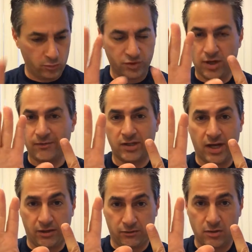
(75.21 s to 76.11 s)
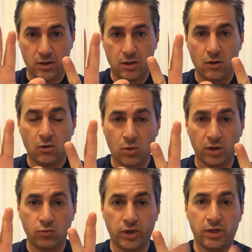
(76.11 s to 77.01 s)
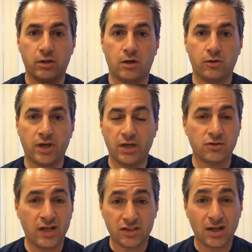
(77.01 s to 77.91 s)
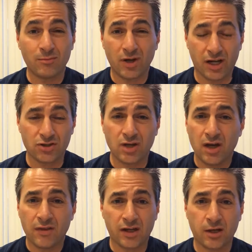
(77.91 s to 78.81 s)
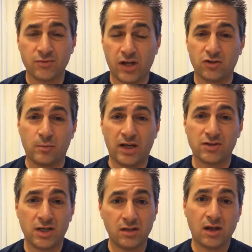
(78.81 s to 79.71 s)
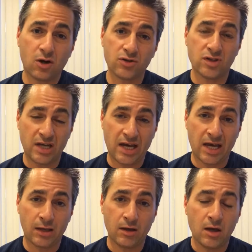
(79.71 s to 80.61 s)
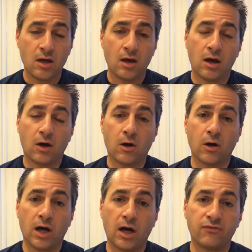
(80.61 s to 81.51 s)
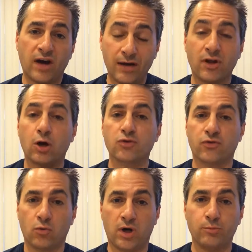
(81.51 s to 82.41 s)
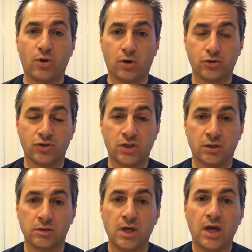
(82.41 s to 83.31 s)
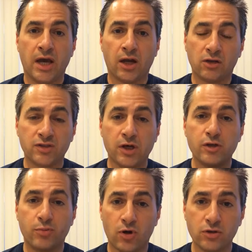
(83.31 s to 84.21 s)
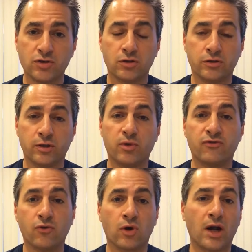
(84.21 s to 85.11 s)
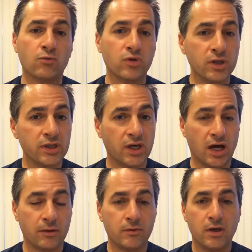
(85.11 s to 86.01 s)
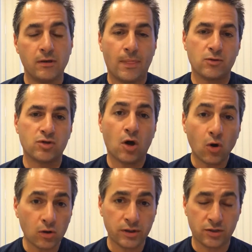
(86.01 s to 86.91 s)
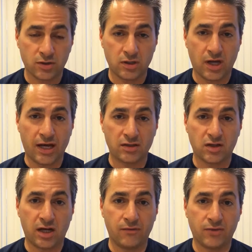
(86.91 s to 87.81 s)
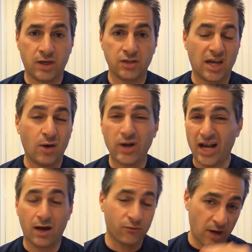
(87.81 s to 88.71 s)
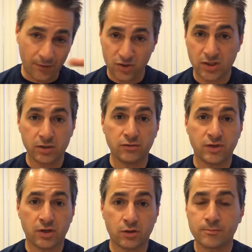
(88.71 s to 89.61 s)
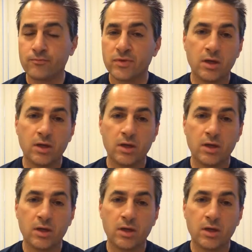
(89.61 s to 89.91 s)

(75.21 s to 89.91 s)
7 days. 1 week. Okay, so that's not much. That comes out to about $10 a day or $5 for one person. And I'll tell you personally, before I really got totally into the diet side of things, I went out for every single dinner.